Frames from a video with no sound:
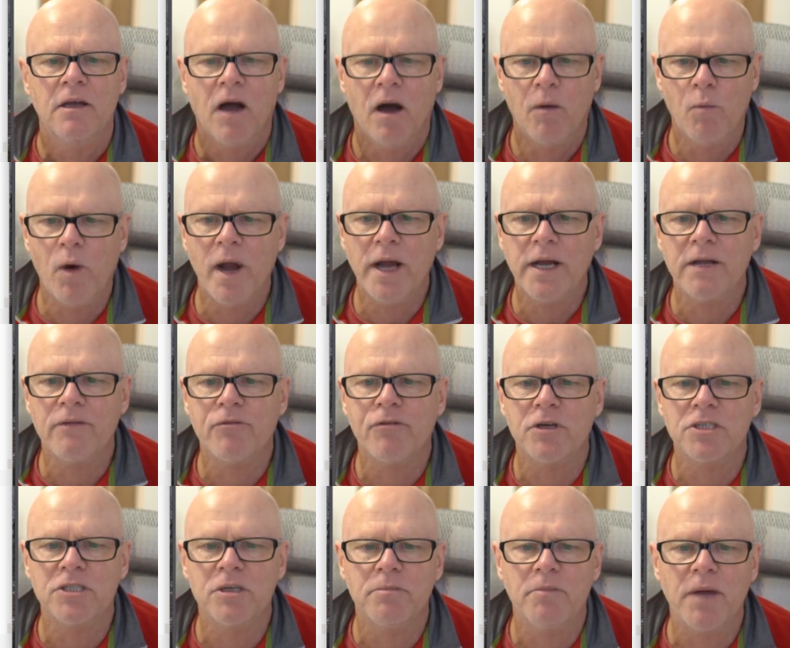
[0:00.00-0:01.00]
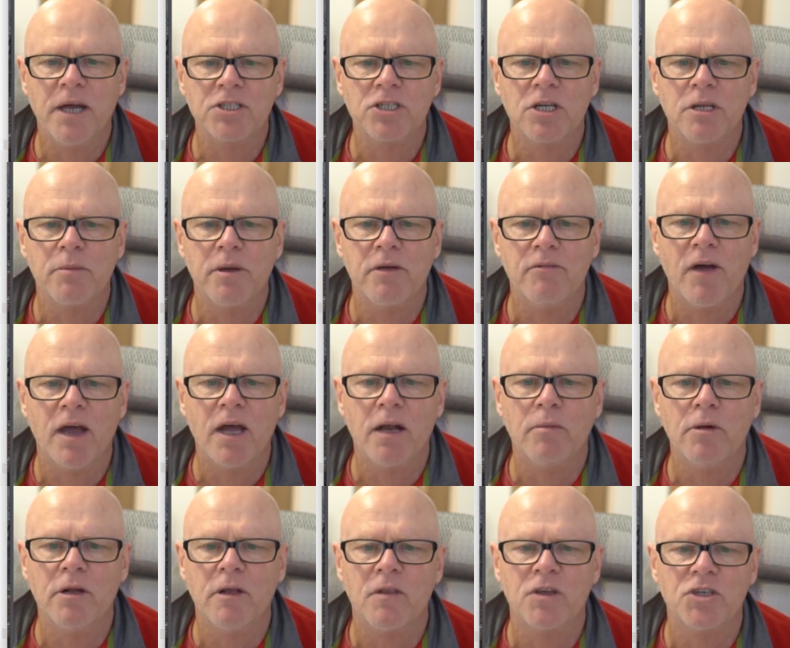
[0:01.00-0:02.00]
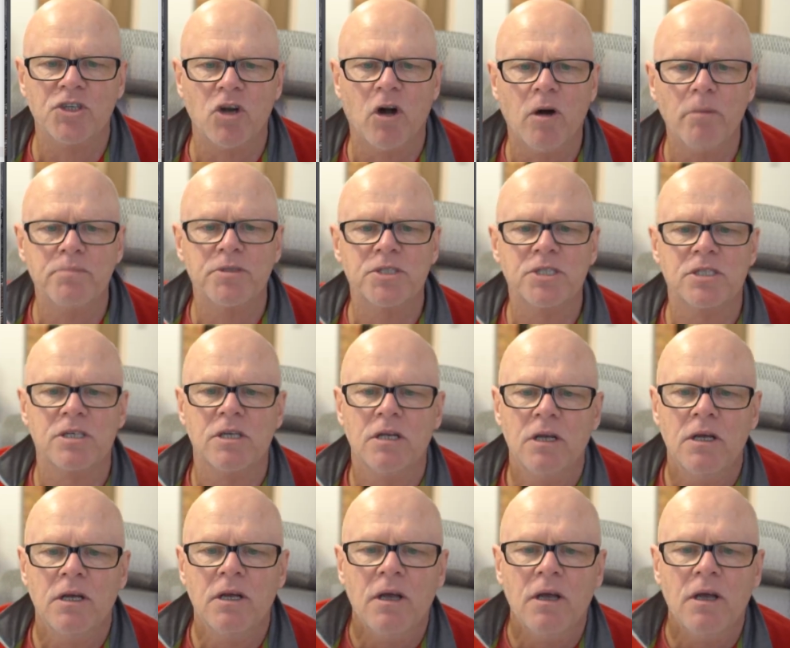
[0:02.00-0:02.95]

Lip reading: I'm waiting for it to actually be available in the shops.